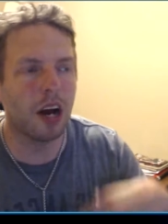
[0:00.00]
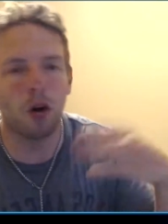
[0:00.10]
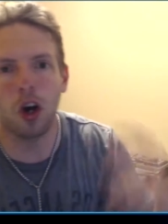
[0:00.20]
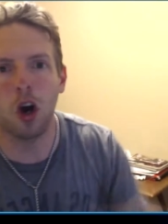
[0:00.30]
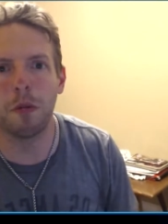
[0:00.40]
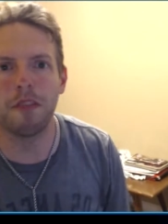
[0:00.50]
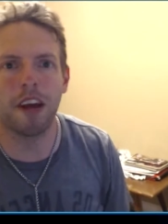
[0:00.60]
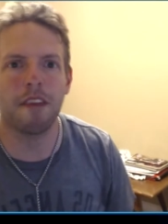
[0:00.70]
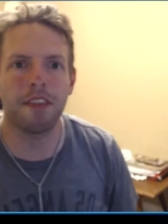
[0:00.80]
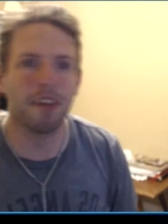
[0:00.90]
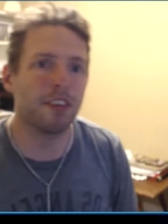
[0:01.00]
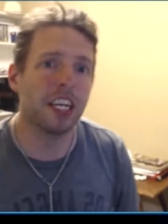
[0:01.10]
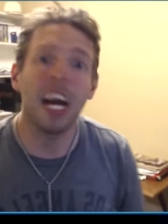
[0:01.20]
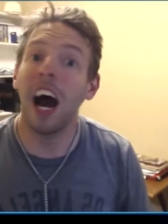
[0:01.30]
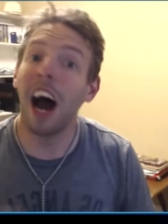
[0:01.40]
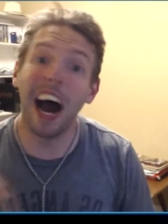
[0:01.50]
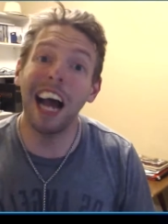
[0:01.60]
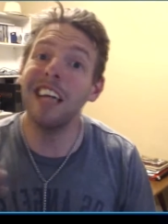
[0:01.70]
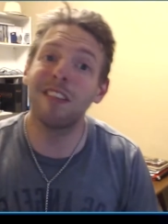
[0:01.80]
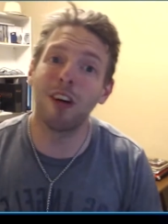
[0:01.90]
I'll call him a fan favorite.
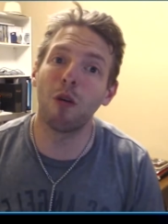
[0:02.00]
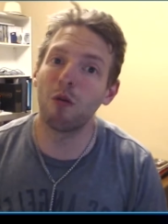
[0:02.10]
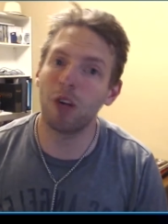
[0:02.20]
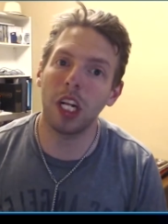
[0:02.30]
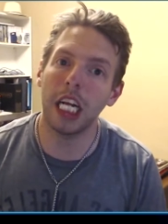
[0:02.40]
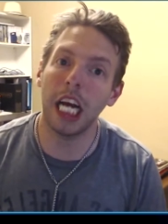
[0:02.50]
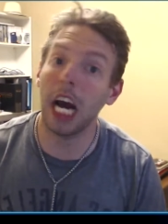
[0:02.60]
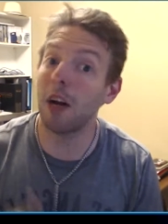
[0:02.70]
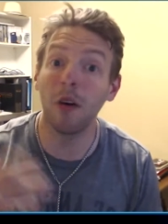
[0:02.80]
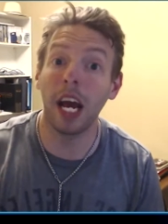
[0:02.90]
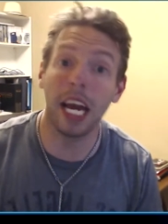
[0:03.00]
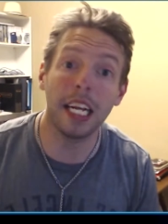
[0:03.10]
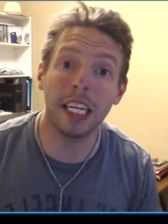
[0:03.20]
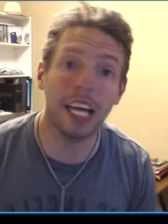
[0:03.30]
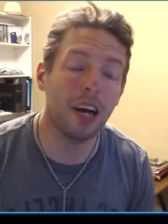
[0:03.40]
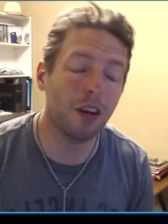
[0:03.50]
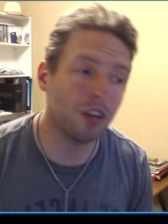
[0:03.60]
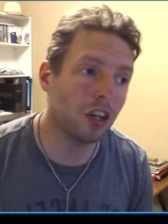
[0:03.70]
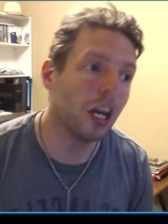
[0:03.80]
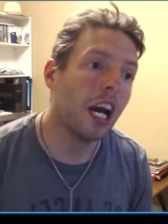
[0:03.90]
I don't really I don't hate the
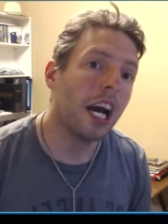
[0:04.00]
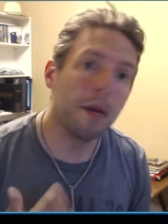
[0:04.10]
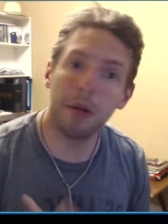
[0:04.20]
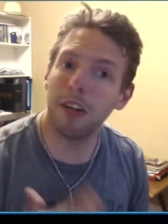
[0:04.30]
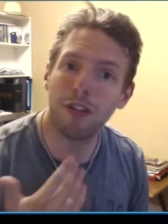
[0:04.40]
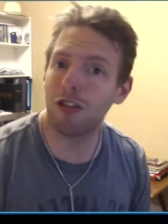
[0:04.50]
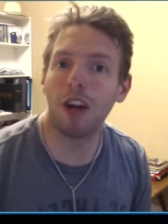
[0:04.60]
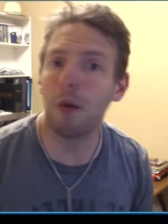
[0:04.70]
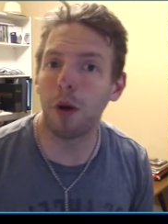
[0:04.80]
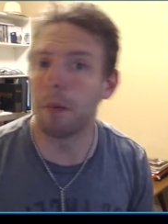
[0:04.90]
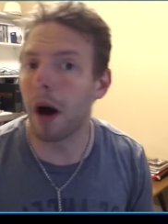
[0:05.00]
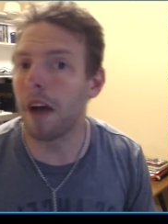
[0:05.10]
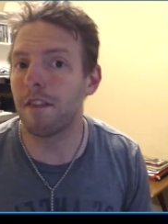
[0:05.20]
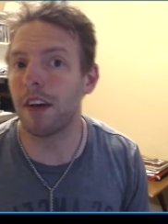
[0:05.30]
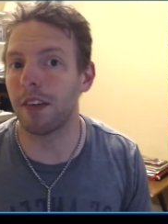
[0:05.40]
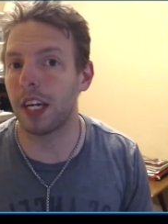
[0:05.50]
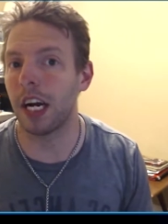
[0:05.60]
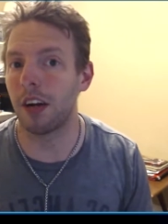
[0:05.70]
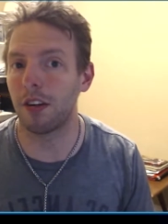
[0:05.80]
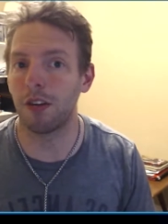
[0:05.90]
character. I mean he's just not one of my favorite
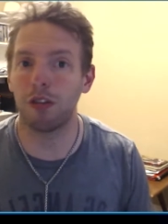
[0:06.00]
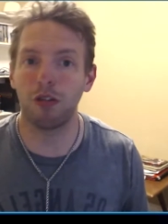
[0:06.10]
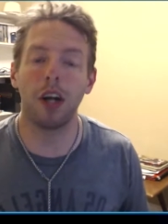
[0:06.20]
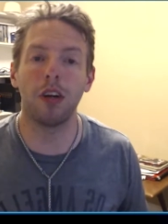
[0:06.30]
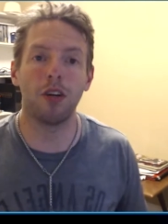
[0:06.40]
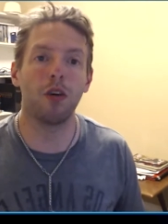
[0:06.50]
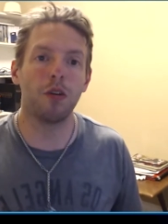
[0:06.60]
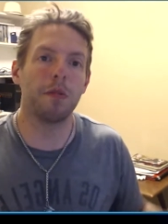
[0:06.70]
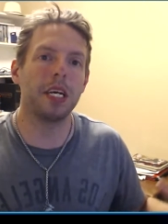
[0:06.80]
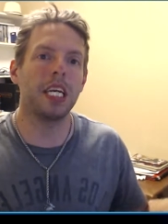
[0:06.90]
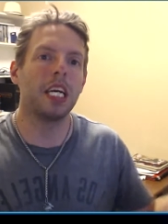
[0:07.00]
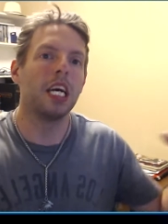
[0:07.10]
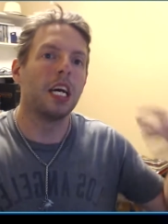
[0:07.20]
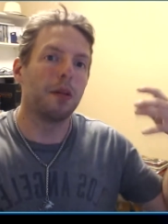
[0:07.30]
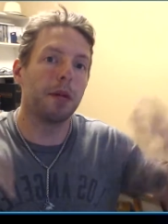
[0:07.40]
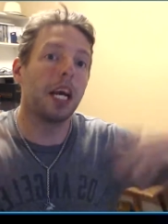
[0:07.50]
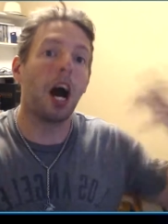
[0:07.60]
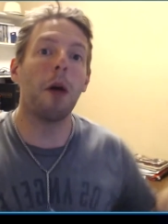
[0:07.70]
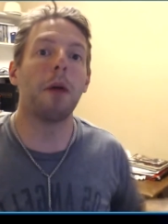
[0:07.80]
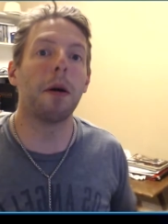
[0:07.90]
characters, so I don't know the big the big
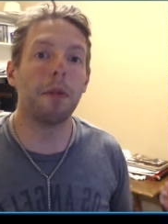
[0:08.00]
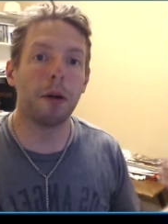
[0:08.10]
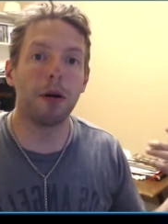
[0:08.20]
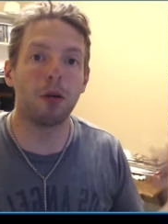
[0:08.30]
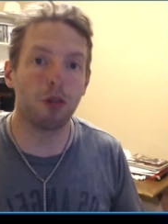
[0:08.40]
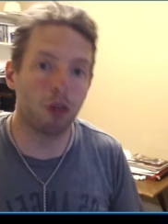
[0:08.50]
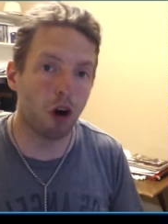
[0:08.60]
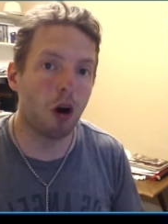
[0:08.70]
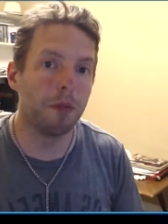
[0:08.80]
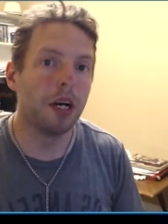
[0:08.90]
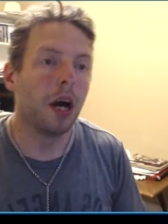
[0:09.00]
hubbub about Crom.